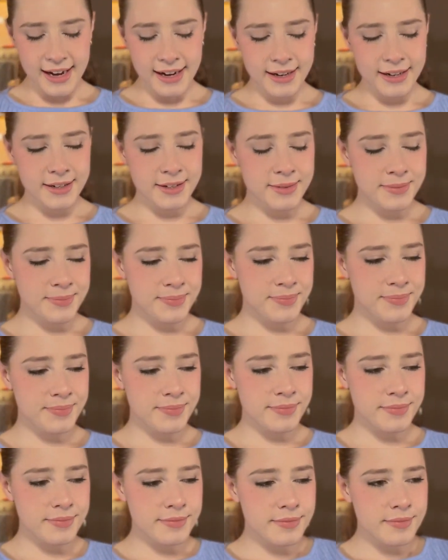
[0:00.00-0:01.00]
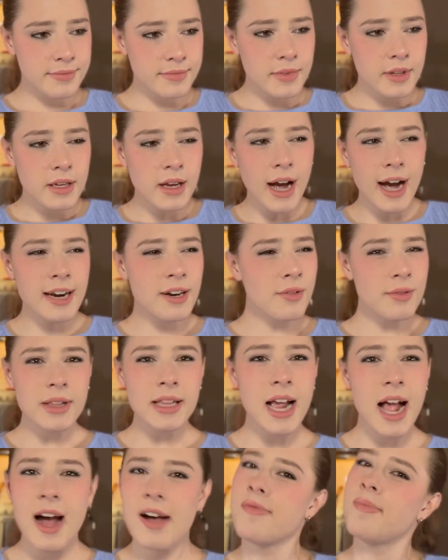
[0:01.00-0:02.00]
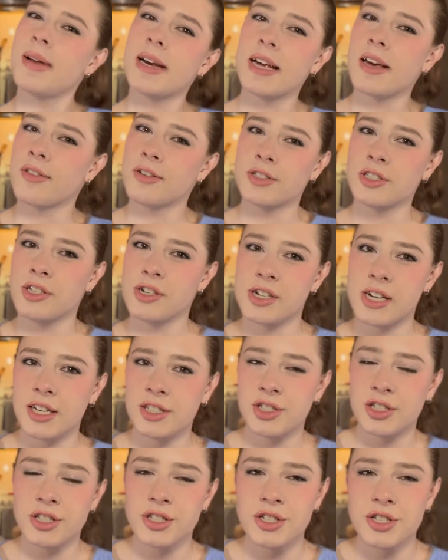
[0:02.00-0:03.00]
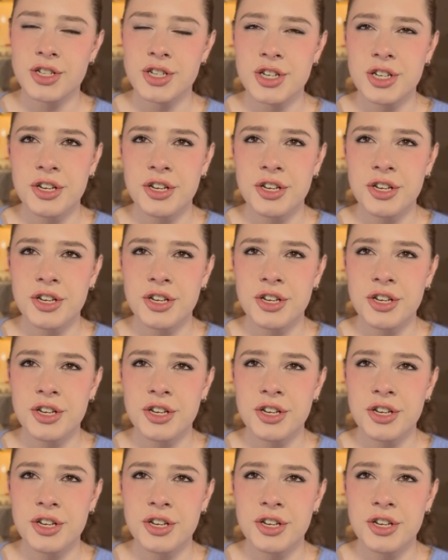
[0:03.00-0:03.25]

I don't really have many other suggestions